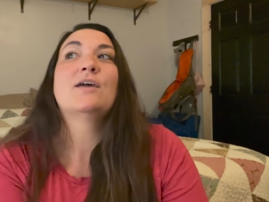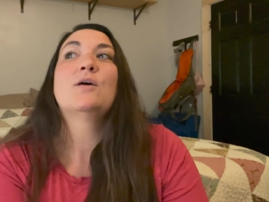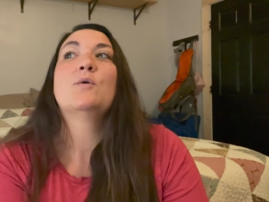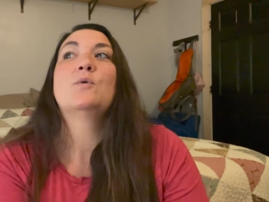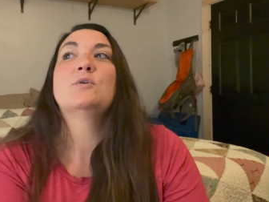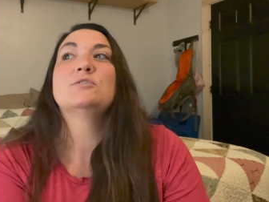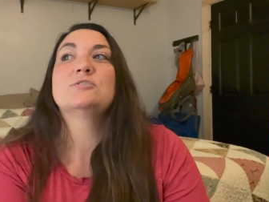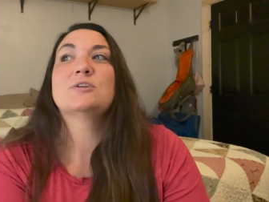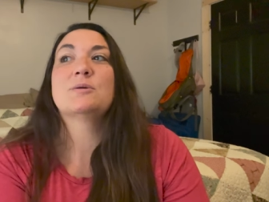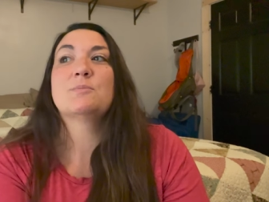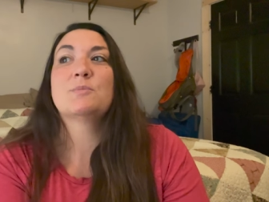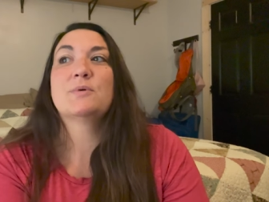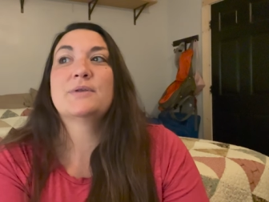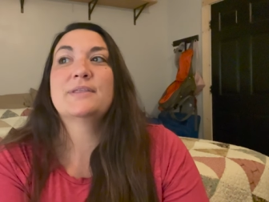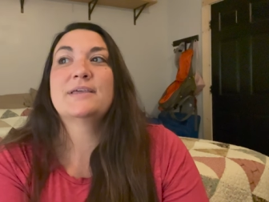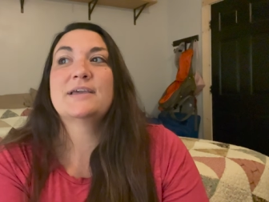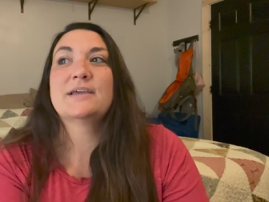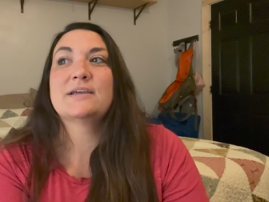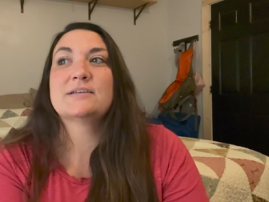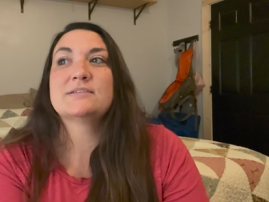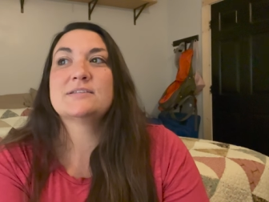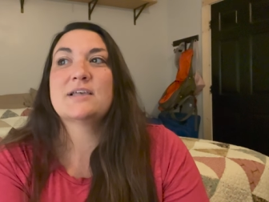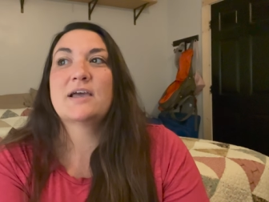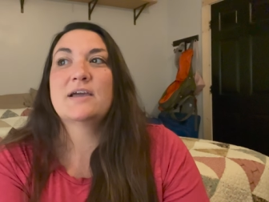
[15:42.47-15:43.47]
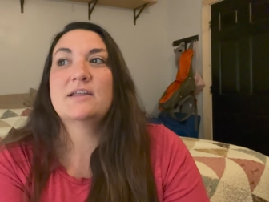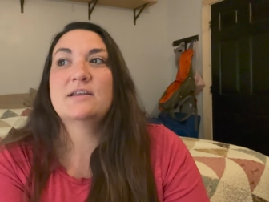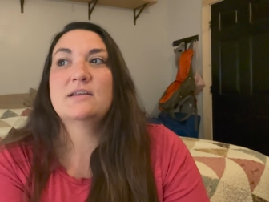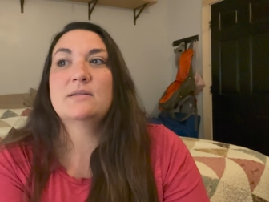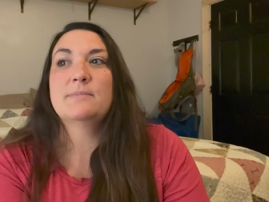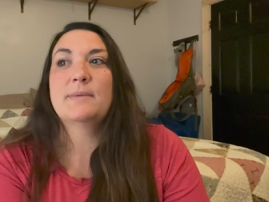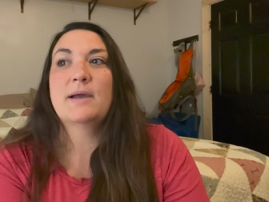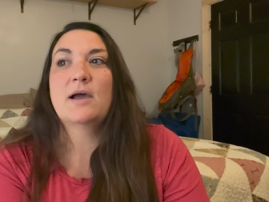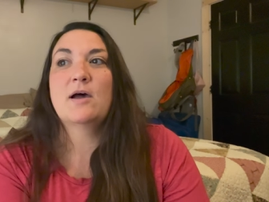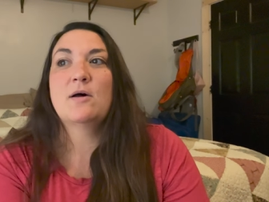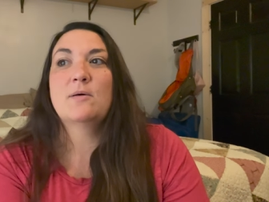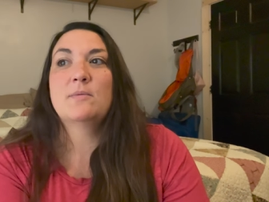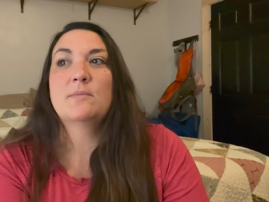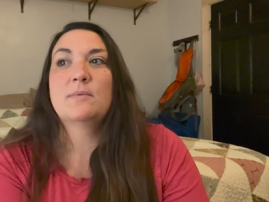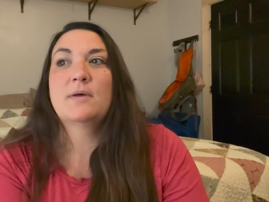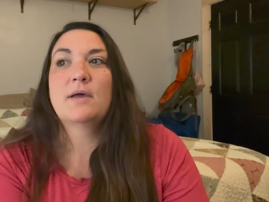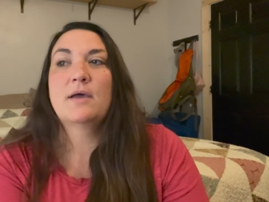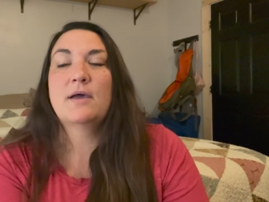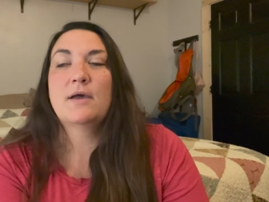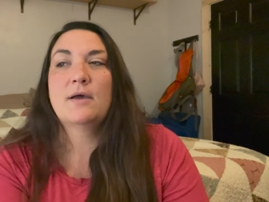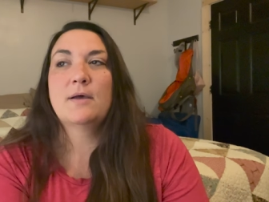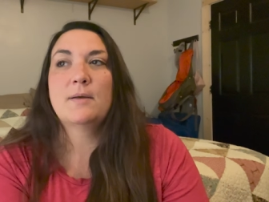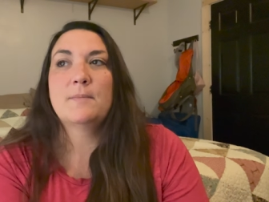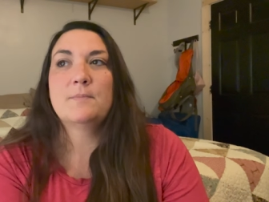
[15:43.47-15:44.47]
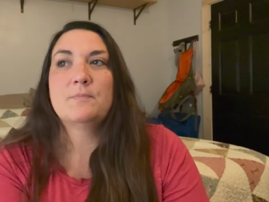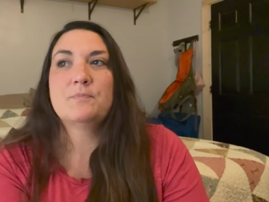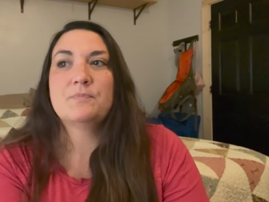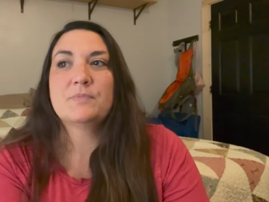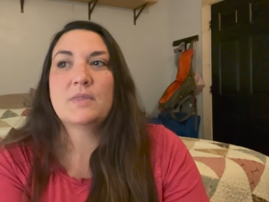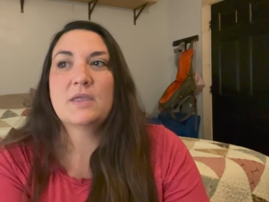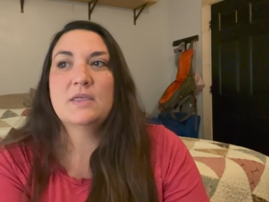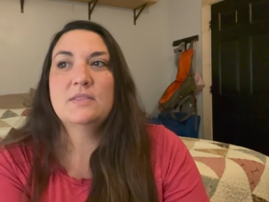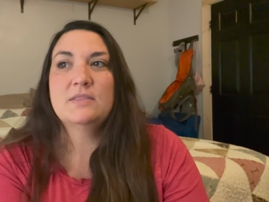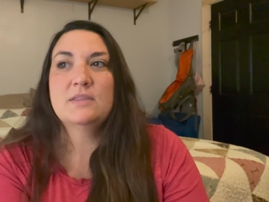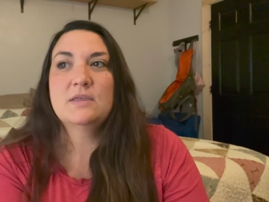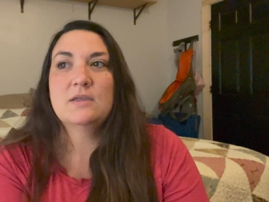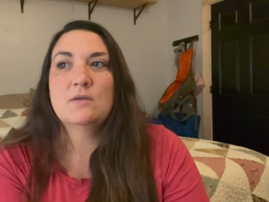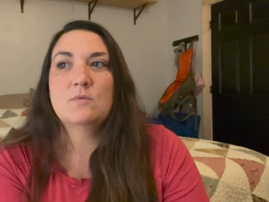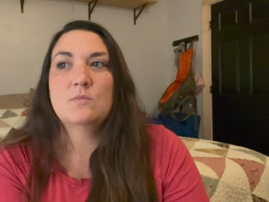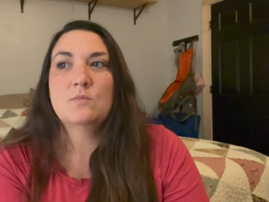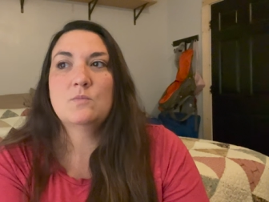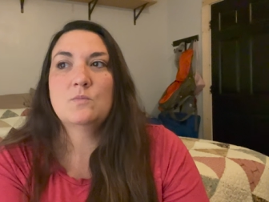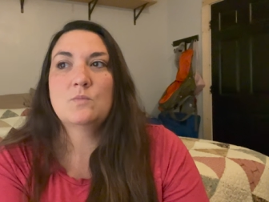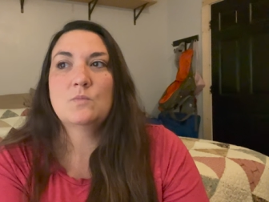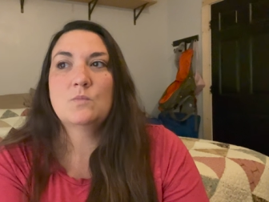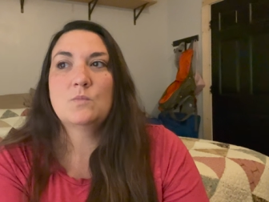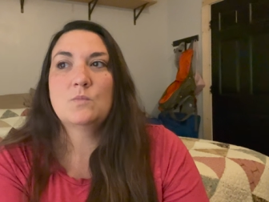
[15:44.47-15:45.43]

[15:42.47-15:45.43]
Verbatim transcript: which I'm really excited about. Um, and then